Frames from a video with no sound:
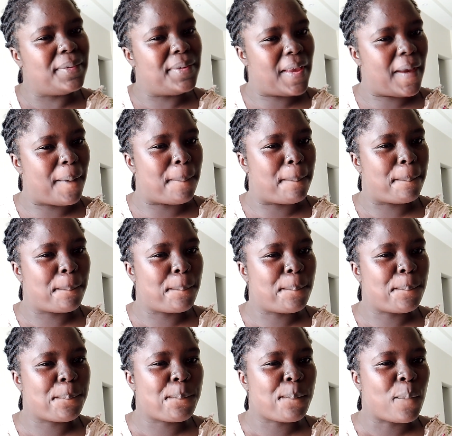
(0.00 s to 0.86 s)
Yeah,
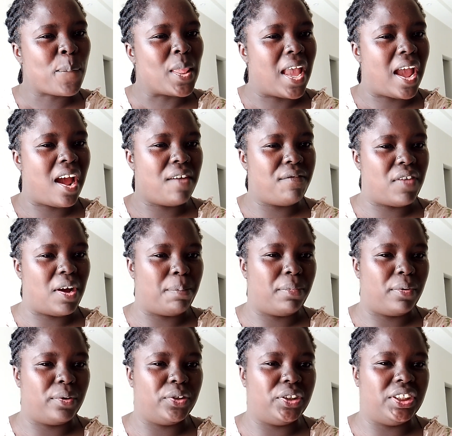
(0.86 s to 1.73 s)
have
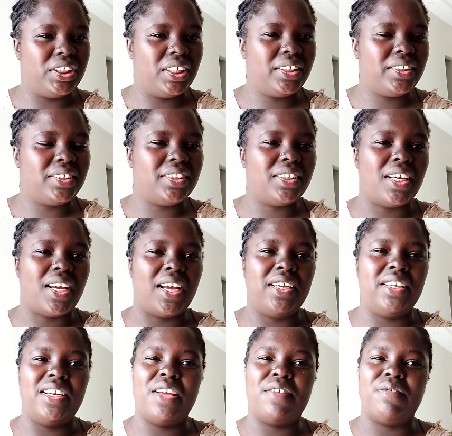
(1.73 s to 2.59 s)
a project,
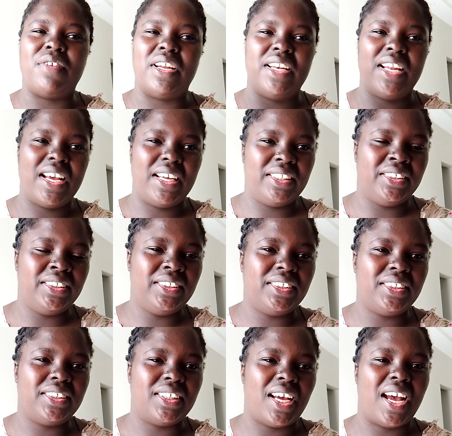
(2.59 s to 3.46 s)
I never done
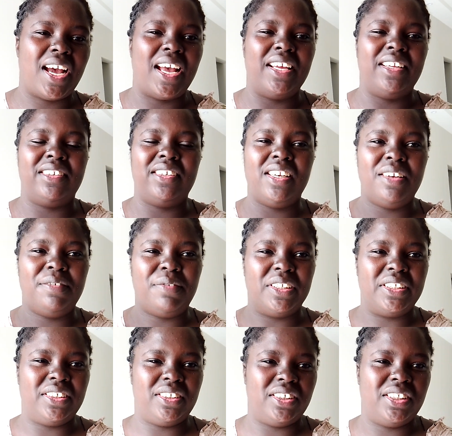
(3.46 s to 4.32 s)
it. I really
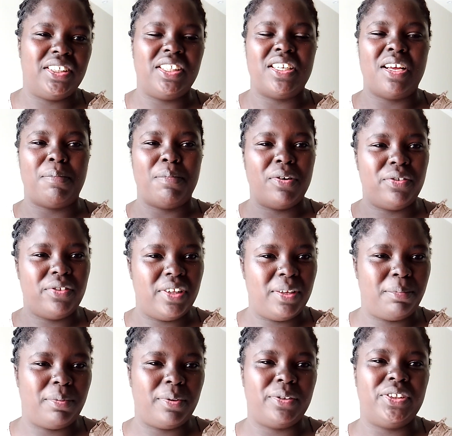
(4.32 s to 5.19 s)
frustrated about
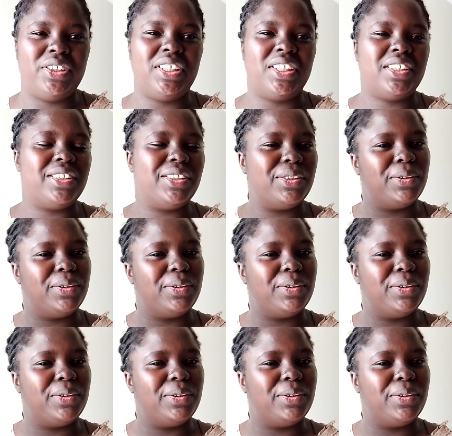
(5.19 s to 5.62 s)
the project.